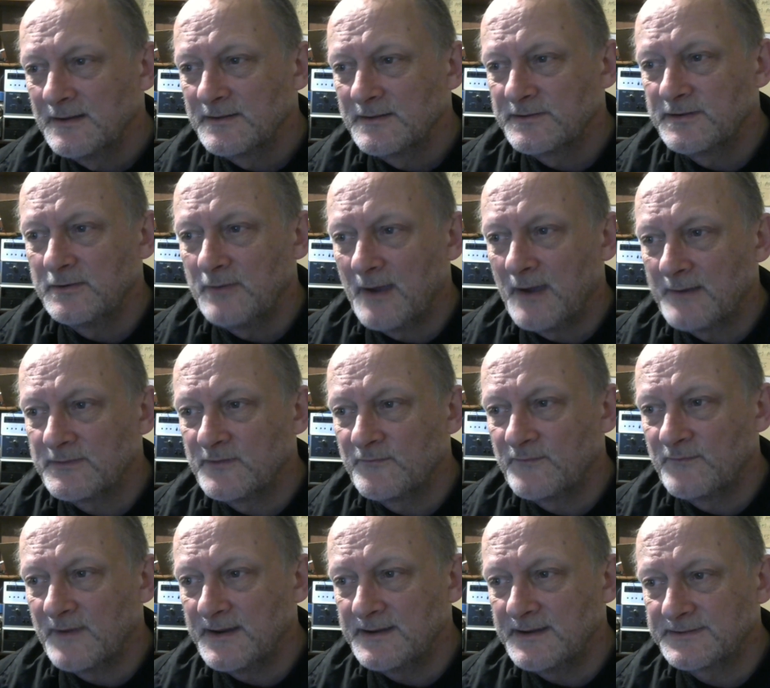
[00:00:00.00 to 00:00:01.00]
2 out of
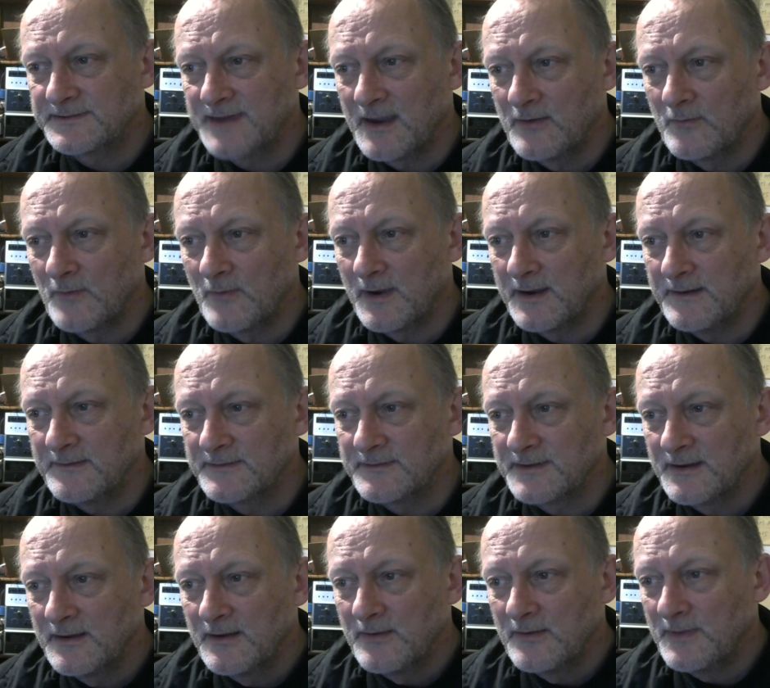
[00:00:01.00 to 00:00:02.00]
phase sound waves
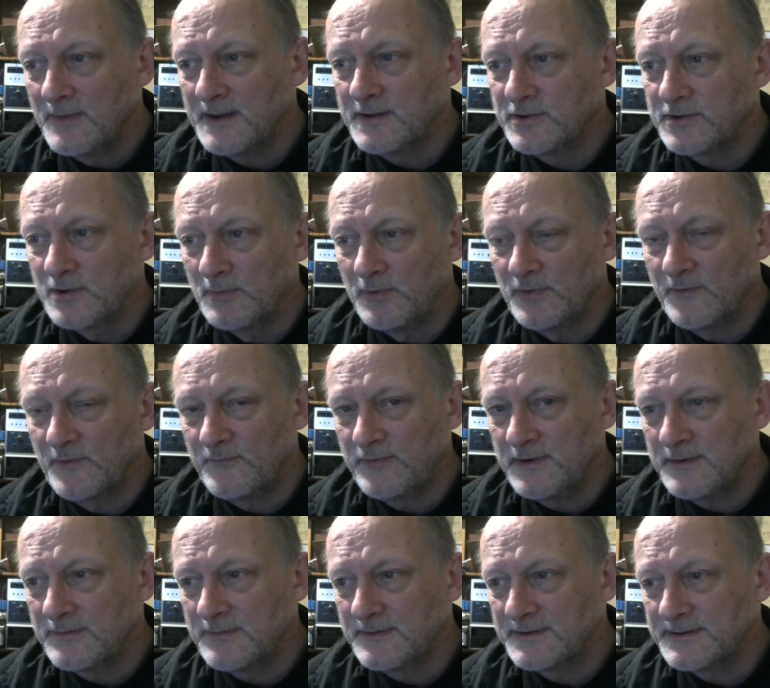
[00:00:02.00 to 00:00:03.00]
make double the
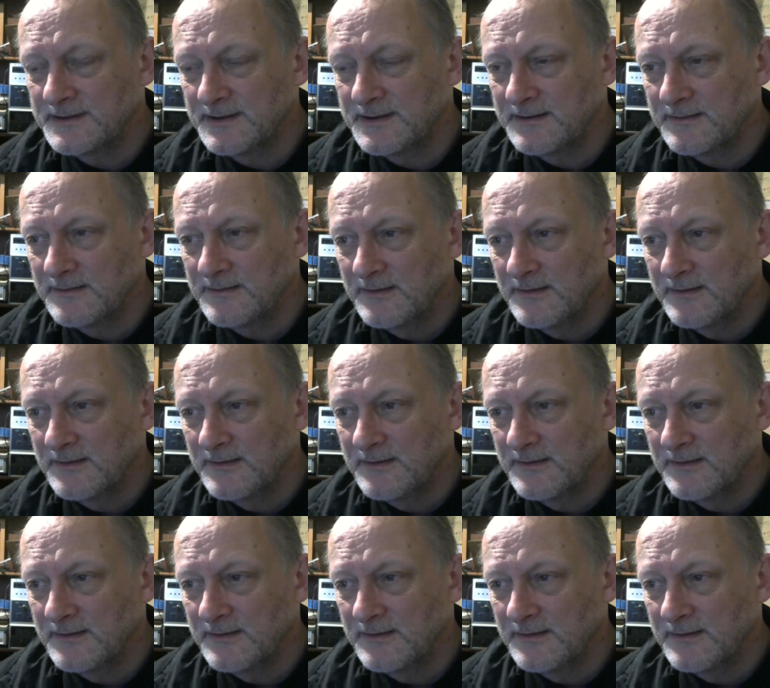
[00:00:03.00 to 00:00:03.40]
frequency,